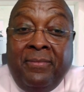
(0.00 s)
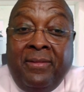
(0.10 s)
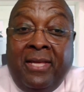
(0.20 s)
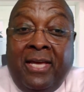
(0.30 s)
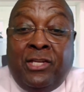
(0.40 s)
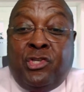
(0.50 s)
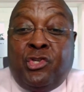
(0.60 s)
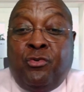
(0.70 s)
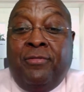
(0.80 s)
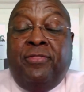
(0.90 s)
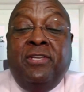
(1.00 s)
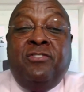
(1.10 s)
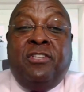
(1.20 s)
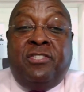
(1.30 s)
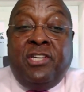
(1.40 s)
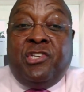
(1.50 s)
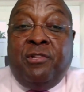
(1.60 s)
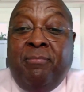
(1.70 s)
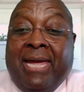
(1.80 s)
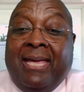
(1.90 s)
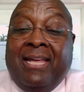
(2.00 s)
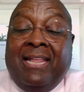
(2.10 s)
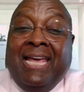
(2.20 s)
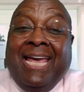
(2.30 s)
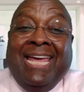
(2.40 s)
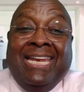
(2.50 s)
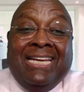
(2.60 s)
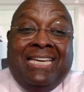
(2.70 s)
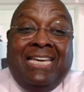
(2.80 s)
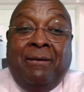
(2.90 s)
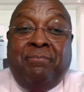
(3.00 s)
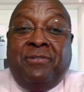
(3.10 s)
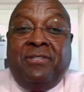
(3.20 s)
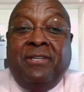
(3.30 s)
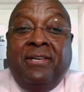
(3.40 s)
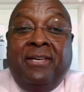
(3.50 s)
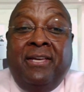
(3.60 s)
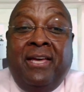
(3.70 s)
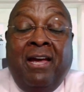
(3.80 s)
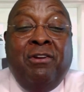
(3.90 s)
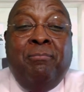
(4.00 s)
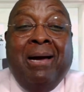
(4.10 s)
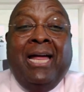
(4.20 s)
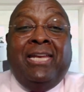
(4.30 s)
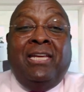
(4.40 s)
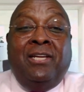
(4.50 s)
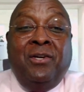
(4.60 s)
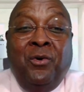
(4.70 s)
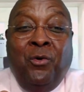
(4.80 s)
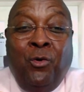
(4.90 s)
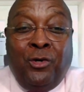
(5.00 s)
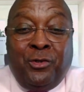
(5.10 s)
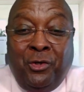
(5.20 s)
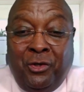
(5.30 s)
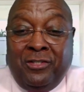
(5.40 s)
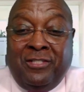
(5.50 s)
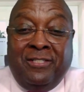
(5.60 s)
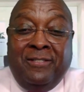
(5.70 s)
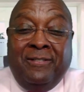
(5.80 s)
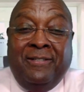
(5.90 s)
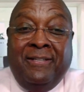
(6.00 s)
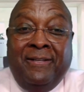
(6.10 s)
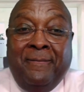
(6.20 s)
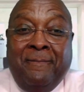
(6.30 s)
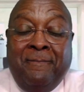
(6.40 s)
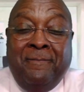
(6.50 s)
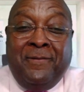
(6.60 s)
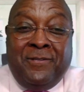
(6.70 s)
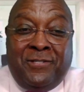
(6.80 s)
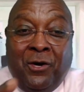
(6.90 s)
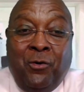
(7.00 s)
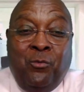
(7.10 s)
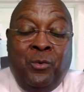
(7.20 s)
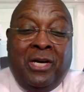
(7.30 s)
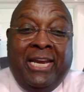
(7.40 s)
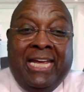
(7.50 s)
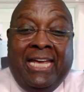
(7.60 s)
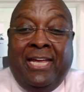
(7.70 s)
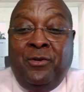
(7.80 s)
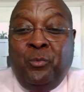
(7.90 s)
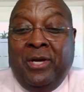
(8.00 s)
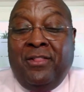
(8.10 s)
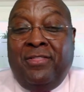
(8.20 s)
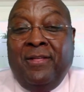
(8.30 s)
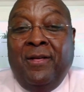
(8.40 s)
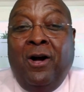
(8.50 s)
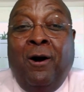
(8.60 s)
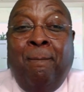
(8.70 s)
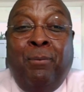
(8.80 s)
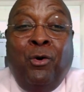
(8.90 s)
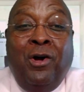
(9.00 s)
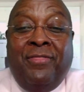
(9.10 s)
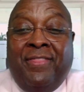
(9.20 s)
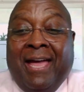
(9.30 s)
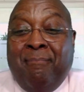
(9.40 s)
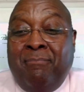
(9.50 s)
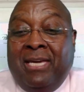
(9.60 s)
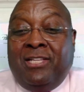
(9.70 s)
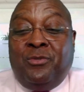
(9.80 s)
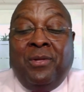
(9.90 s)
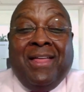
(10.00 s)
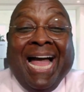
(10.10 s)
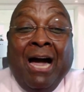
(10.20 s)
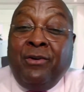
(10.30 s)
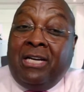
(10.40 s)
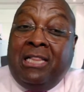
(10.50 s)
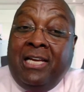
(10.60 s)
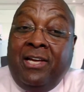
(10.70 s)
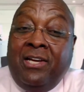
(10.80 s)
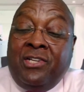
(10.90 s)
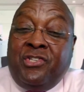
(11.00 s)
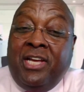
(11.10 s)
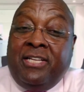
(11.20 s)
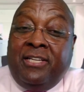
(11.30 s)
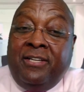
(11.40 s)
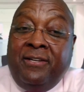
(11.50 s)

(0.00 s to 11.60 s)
It strengthens decision making, and it keeps everybody on course. So we're going to end with a board that meets without a clear agenda